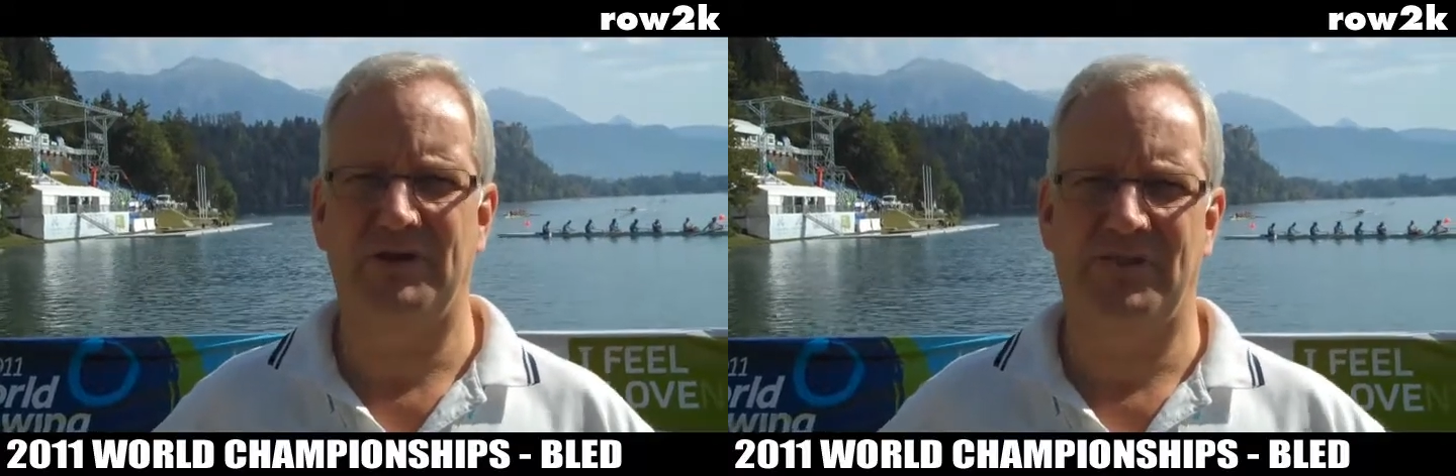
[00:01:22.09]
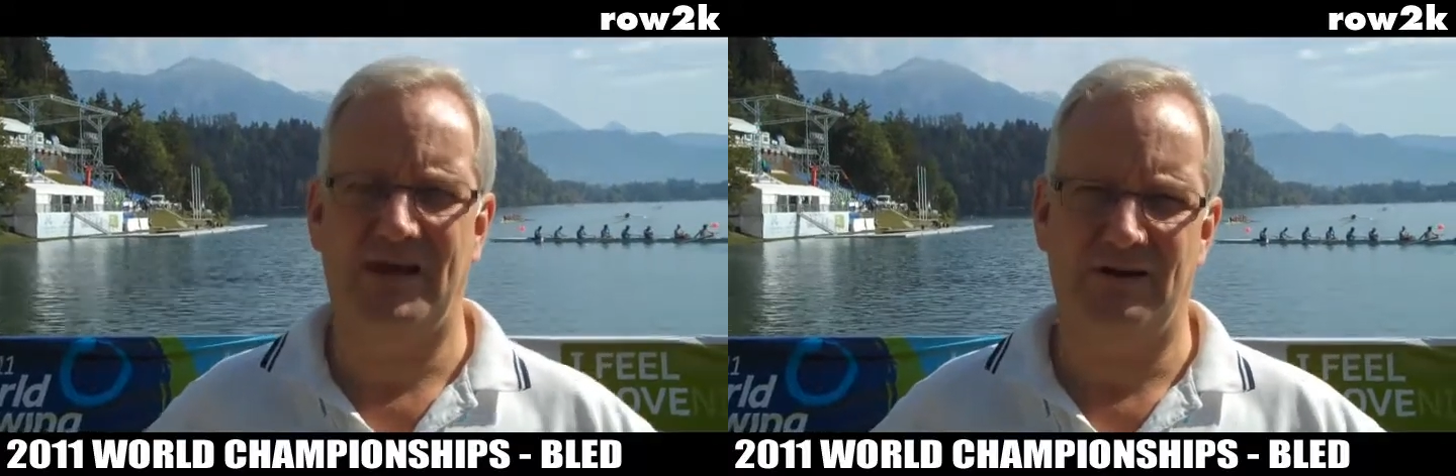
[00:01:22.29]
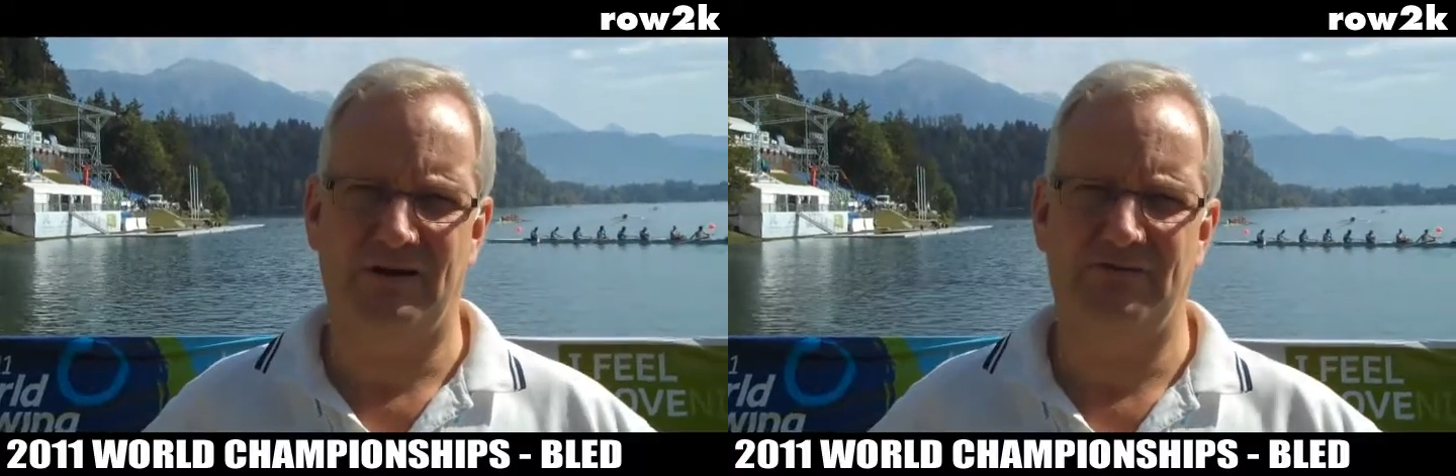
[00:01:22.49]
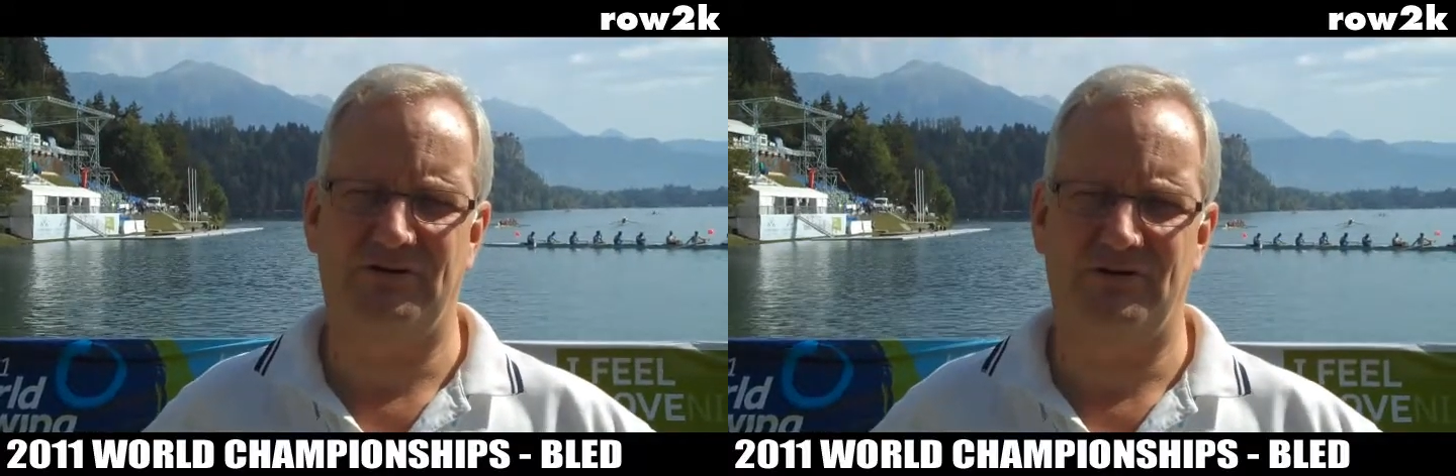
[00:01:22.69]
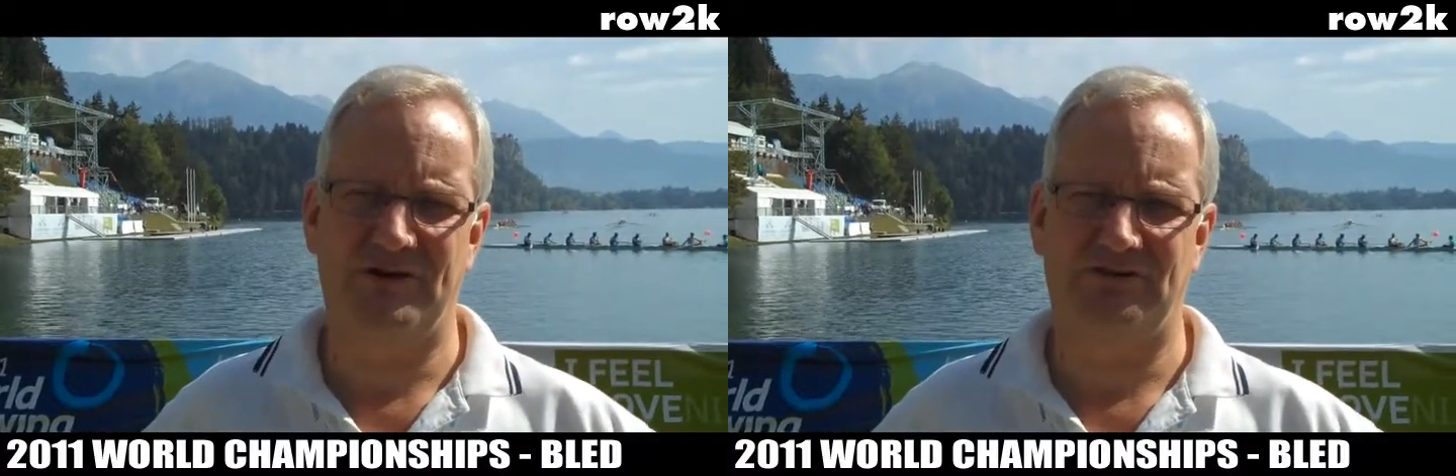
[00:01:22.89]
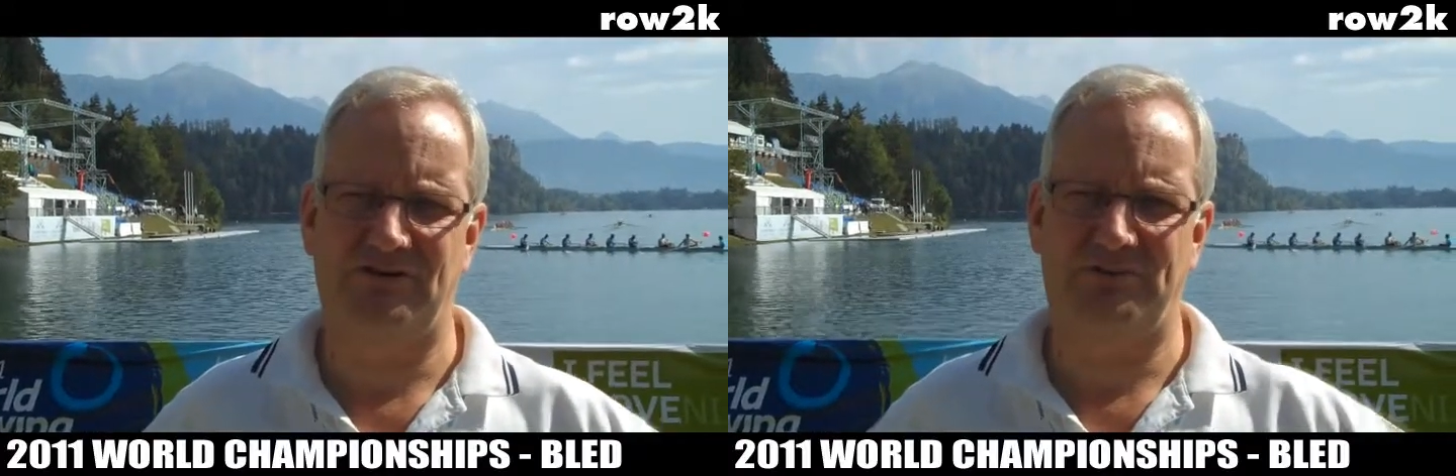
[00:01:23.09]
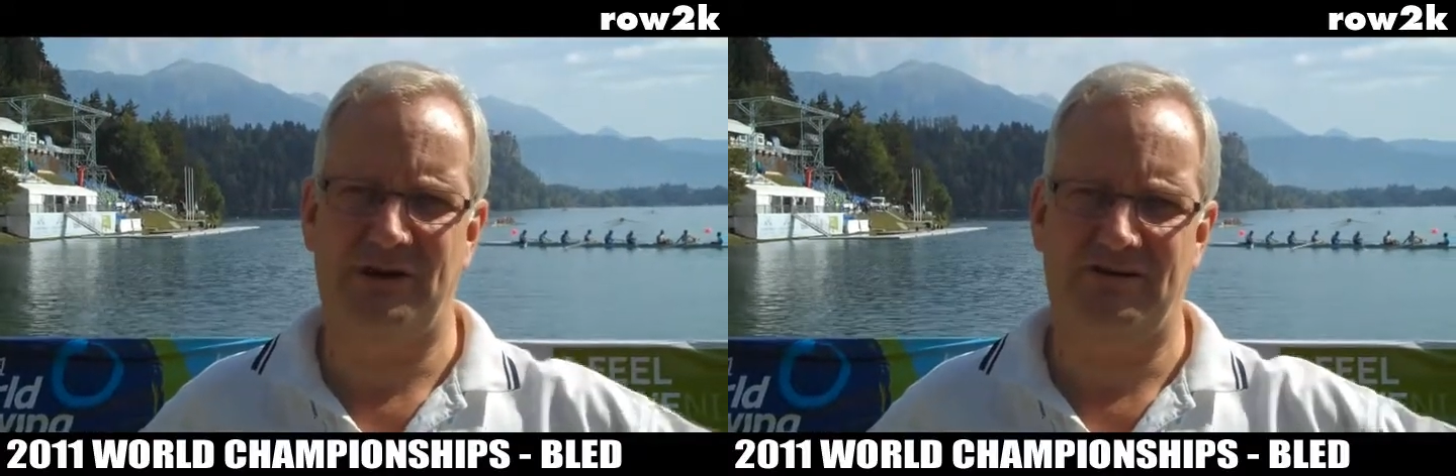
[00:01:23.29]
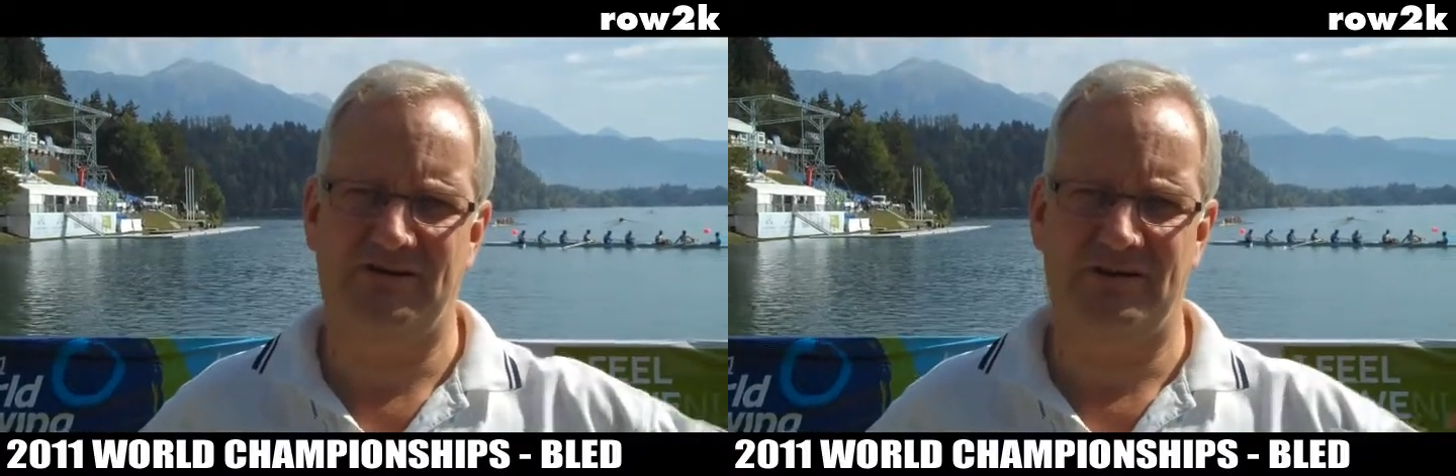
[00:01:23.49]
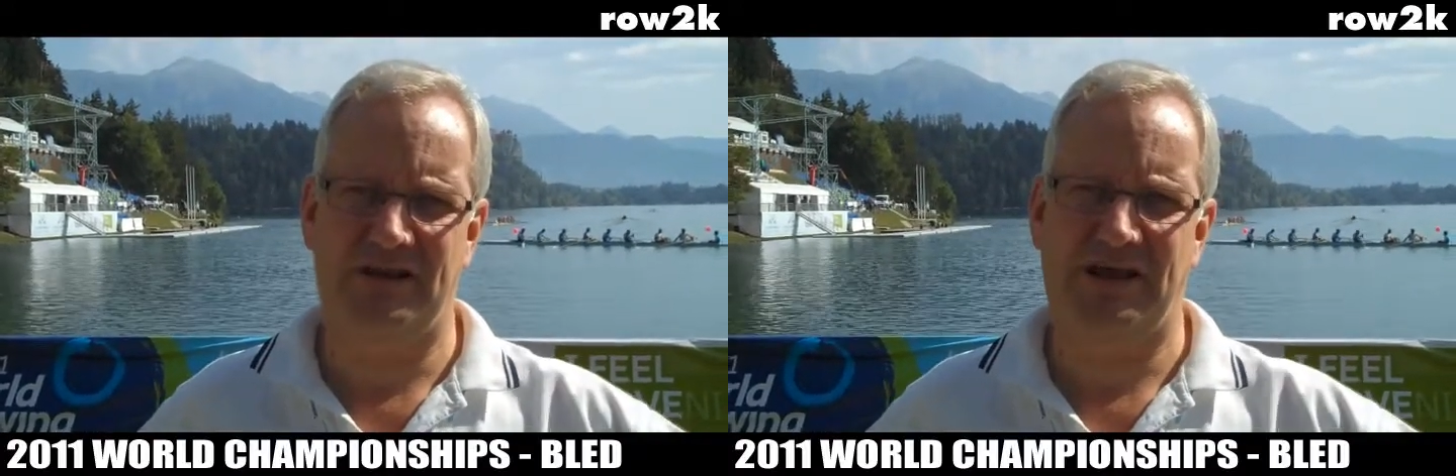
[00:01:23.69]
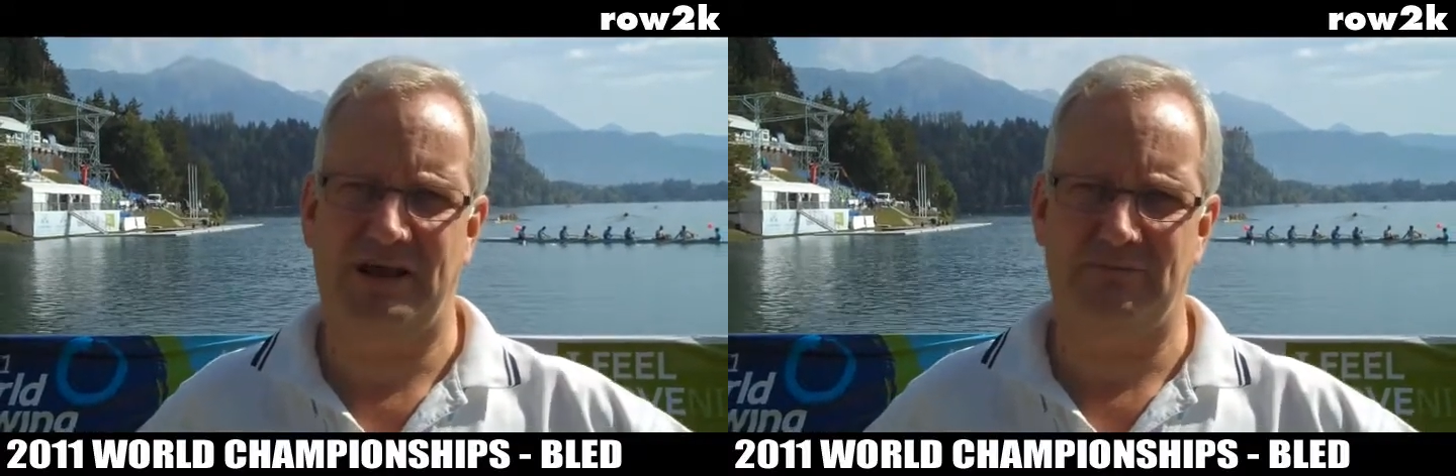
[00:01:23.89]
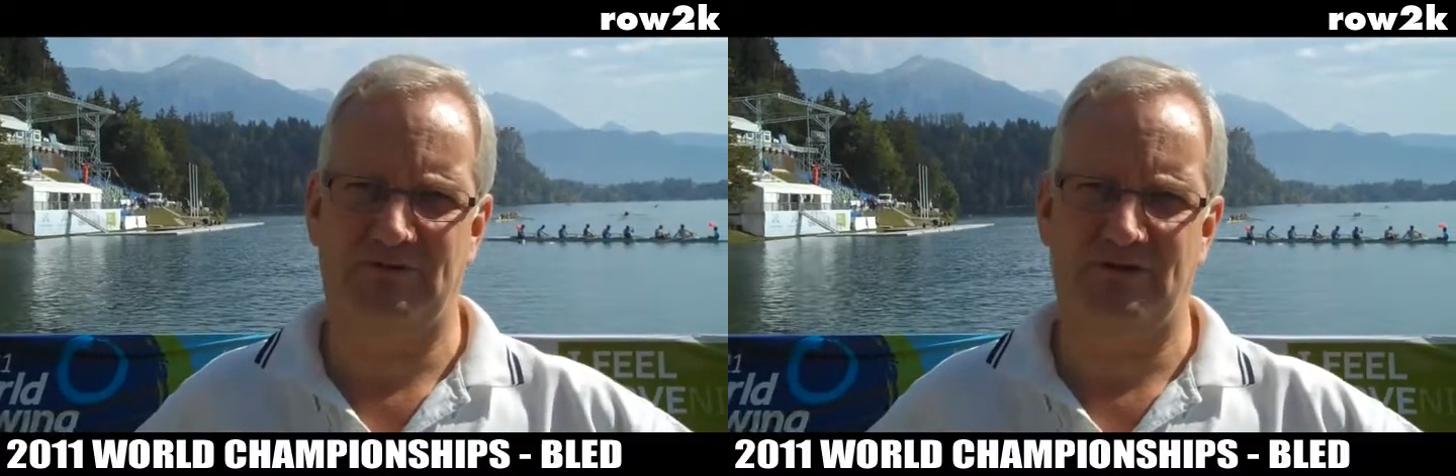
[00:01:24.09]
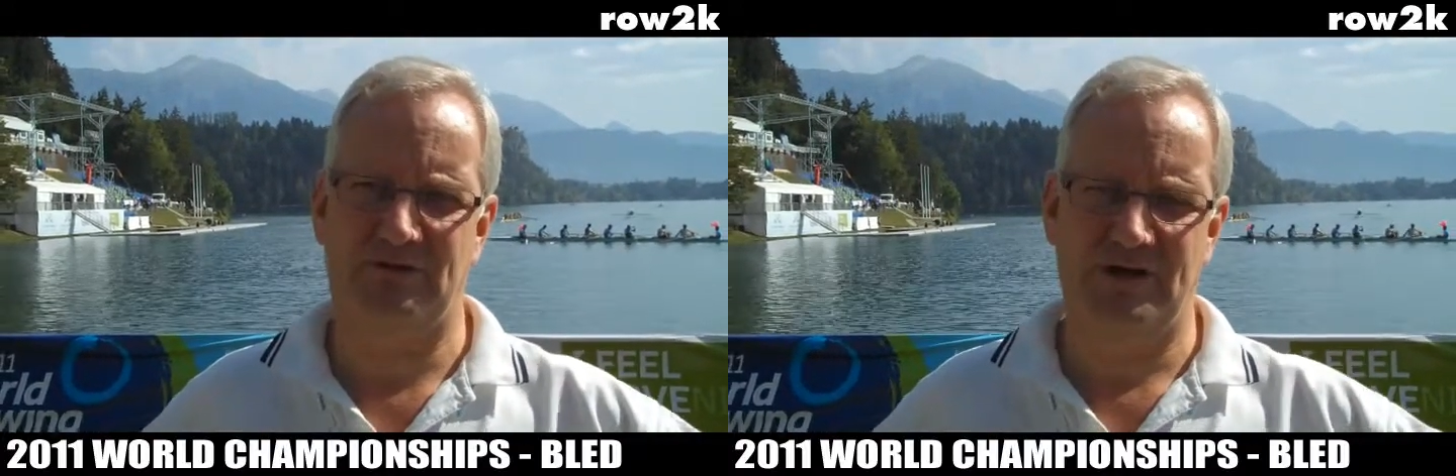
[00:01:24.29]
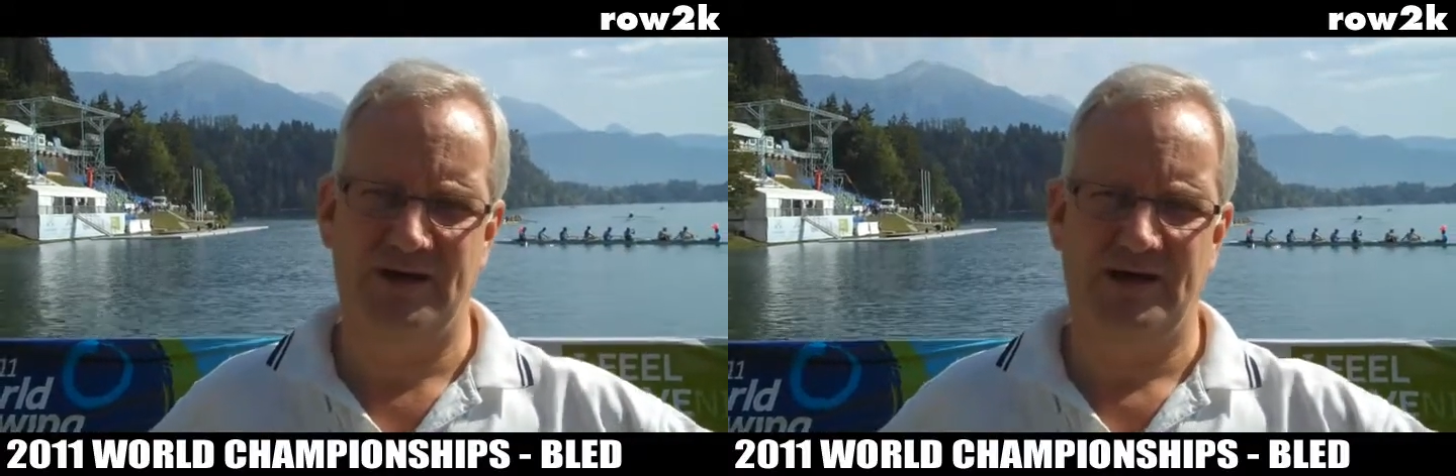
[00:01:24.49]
but they're looking for race experience leading up to